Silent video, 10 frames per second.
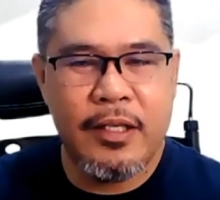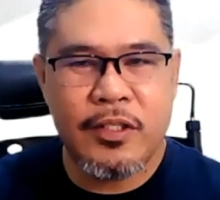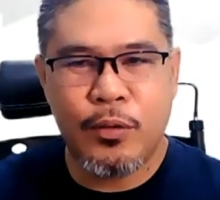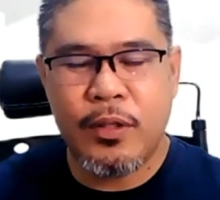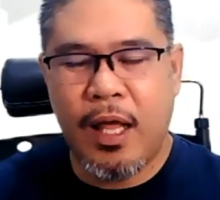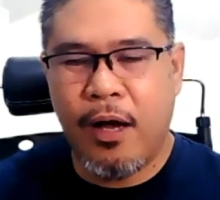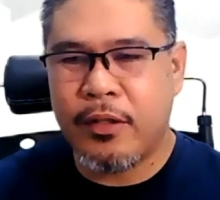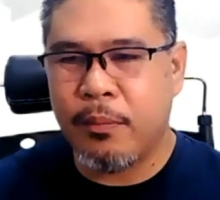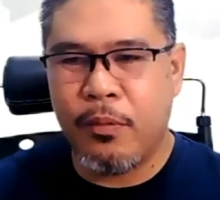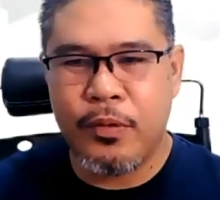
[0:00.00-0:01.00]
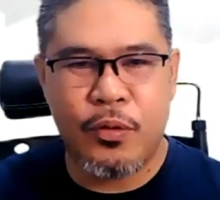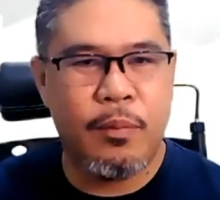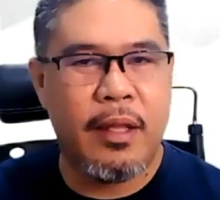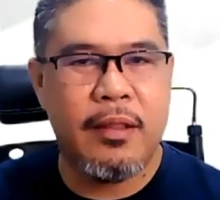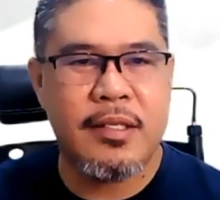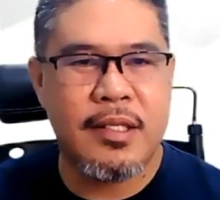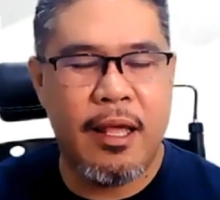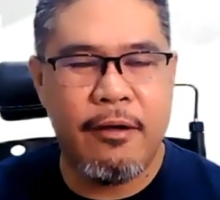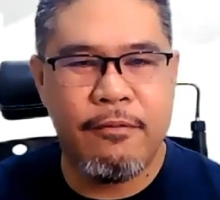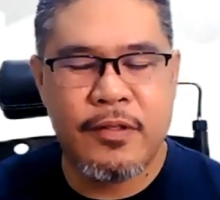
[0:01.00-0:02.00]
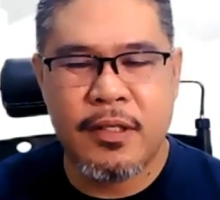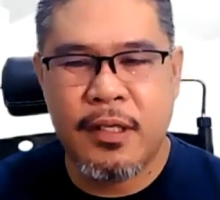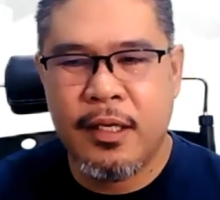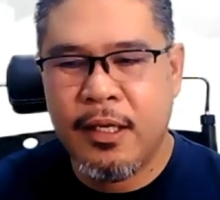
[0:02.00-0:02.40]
He stood out among so many slaves,